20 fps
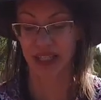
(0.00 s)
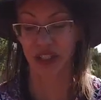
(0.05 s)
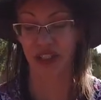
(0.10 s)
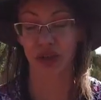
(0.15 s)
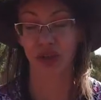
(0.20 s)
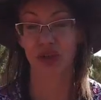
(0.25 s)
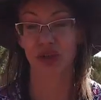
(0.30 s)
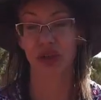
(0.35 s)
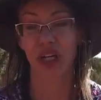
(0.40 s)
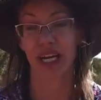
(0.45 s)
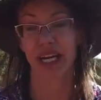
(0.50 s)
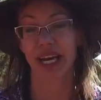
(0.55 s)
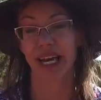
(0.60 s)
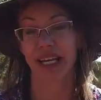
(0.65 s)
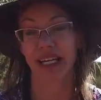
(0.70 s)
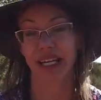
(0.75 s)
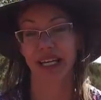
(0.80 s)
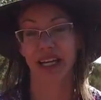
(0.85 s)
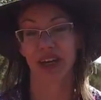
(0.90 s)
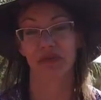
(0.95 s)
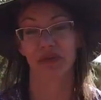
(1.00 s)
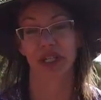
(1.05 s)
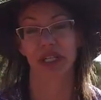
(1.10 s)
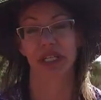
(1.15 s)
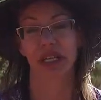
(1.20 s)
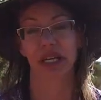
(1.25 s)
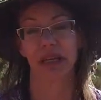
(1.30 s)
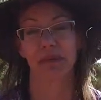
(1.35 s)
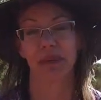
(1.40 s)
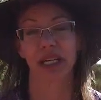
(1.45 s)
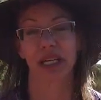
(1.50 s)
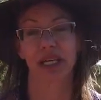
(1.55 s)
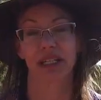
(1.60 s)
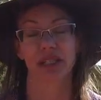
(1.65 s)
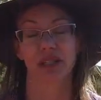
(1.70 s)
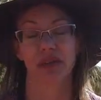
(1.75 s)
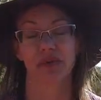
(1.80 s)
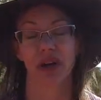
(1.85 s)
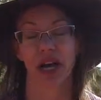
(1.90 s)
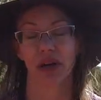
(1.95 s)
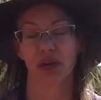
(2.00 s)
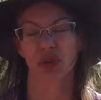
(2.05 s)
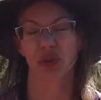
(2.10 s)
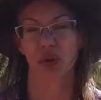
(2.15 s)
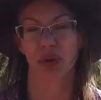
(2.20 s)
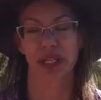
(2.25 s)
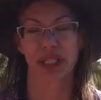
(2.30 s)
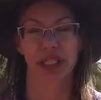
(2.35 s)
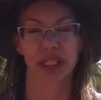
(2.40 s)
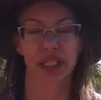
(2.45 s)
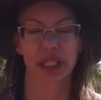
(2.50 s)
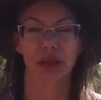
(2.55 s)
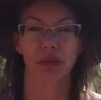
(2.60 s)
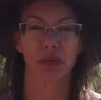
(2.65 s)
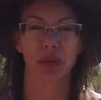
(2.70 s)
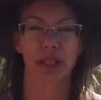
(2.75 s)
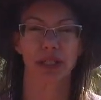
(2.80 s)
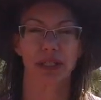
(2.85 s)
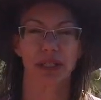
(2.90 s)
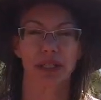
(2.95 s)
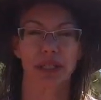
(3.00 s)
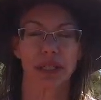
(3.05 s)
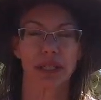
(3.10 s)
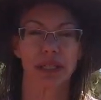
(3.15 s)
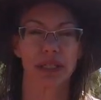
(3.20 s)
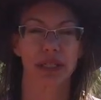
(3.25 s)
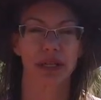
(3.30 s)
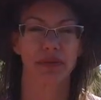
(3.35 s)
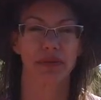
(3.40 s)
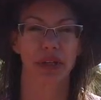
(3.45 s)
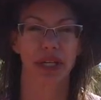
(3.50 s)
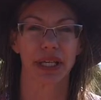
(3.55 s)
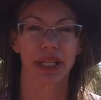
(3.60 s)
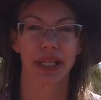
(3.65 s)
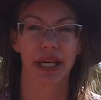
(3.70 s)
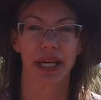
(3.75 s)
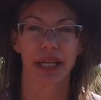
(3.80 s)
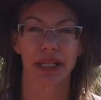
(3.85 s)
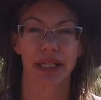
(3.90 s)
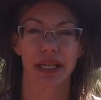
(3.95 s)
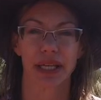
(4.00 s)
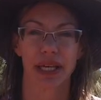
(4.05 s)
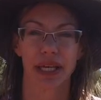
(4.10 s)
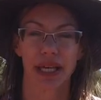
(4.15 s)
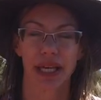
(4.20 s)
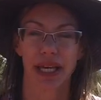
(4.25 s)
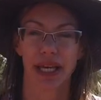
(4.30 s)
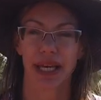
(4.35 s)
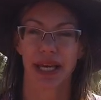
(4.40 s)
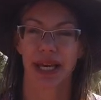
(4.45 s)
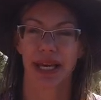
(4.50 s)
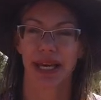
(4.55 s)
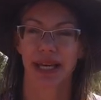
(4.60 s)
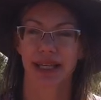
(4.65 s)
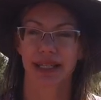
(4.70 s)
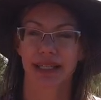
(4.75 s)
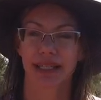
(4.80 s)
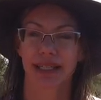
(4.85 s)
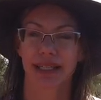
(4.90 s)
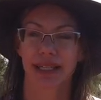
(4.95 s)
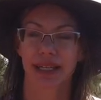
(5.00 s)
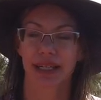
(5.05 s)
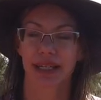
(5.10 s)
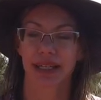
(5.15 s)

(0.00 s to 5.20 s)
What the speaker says: she also got a headache every day because of how noisy it was and stuff like that. And